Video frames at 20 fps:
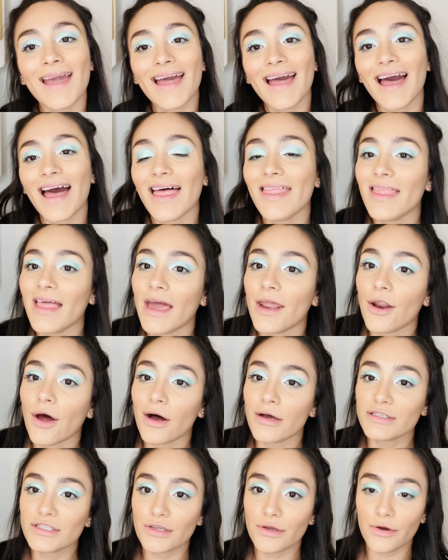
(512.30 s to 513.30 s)
And then
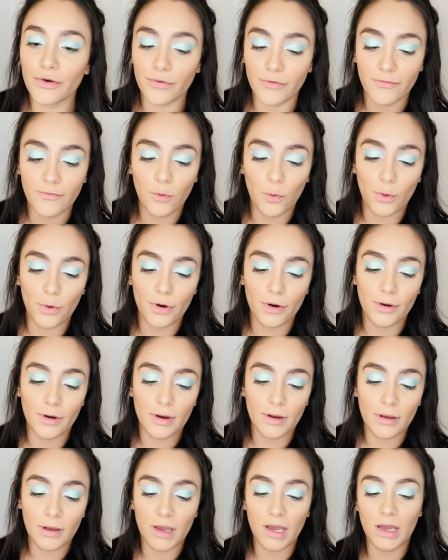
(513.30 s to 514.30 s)
also for
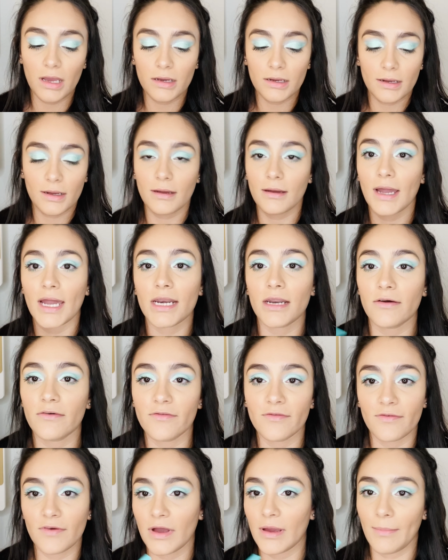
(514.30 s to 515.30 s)
kind of
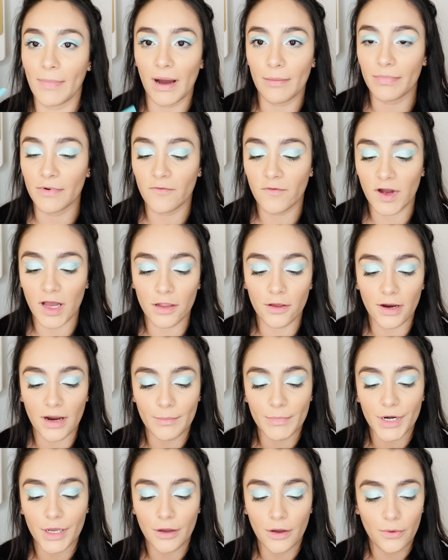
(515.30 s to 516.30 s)
a pop of color, I'm going to
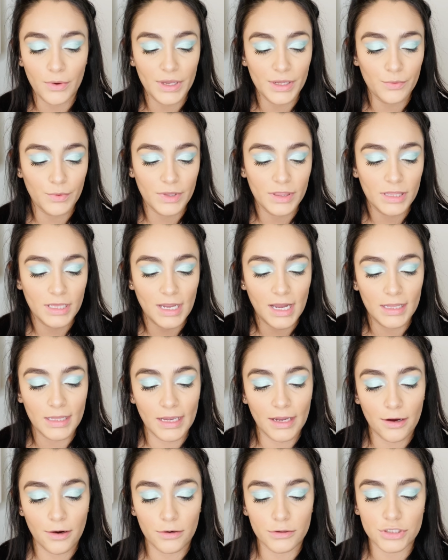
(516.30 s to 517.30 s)
go in with the LA
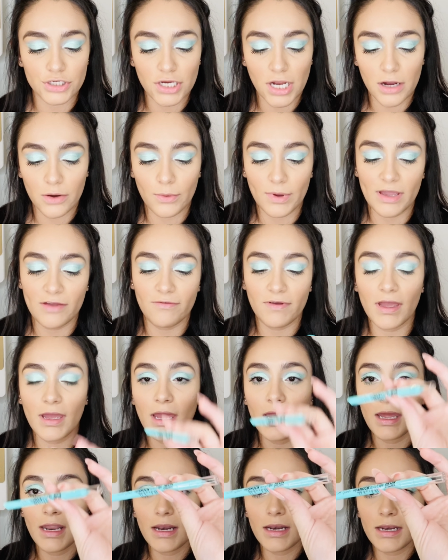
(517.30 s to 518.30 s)
Girl Shockwave
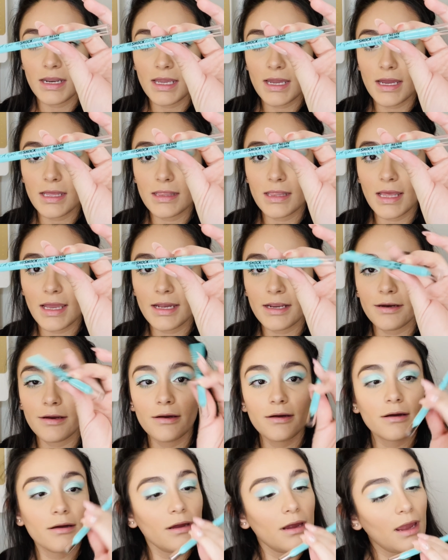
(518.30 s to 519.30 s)
Neon
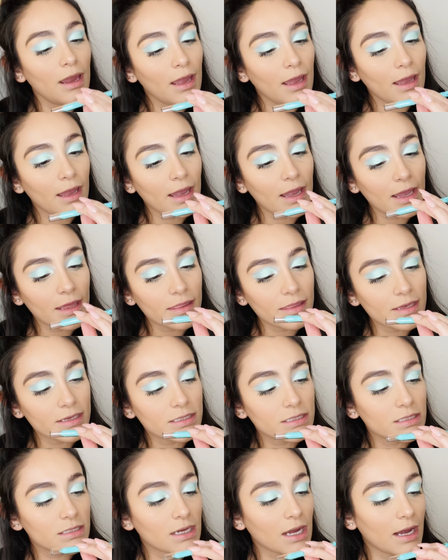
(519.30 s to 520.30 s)
Liner, and this
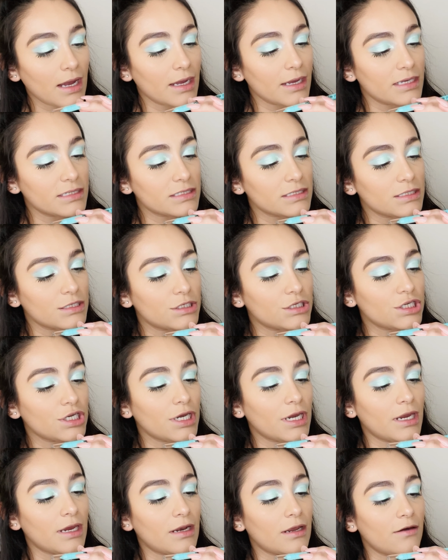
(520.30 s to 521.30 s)
guy is in the
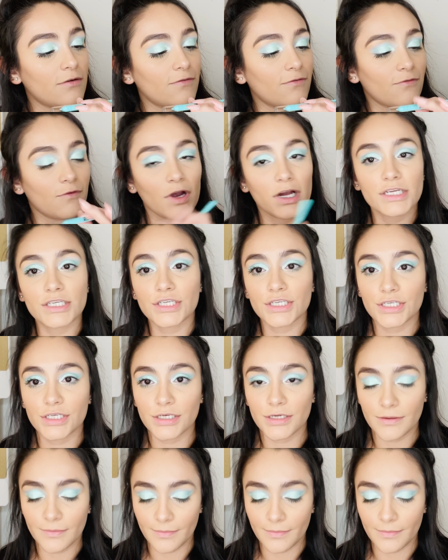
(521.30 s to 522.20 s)
shade Fresh.